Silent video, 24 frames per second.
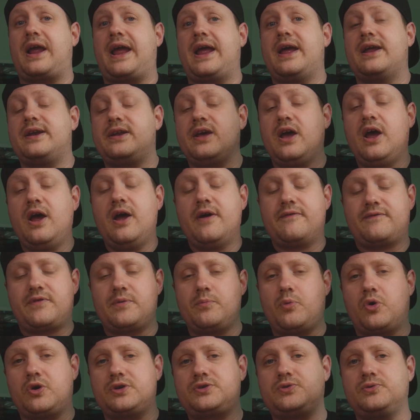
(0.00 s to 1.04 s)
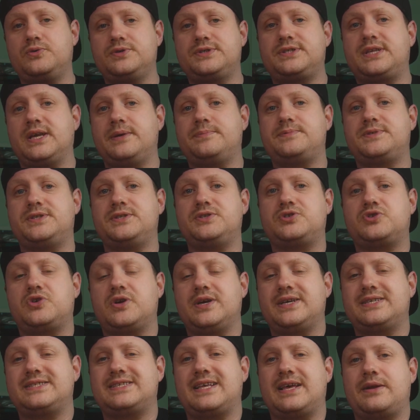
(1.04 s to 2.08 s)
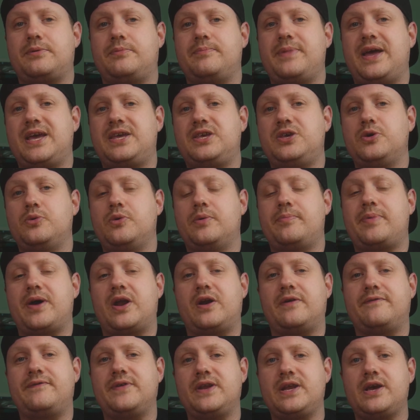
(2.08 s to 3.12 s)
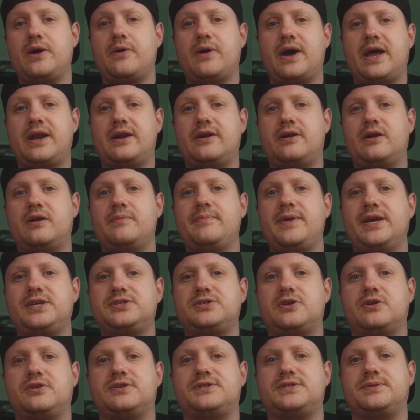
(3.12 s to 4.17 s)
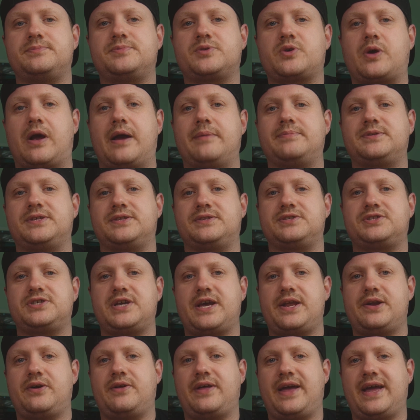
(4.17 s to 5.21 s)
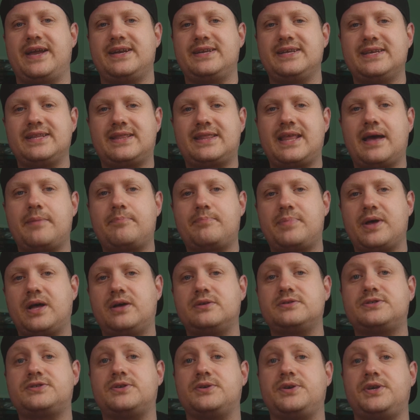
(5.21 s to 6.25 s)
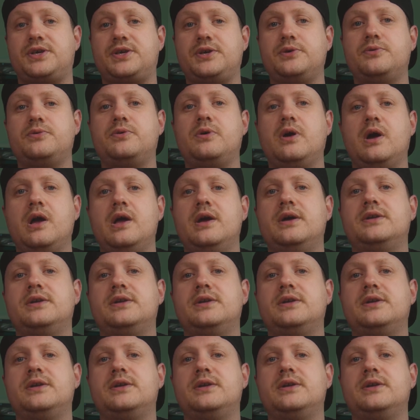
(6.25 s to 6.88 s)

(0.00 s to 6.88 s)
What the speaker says: And for more tools, tips, and tricks that'll make you a better video editor, make sure to subscribe to the channel and hit that bell so you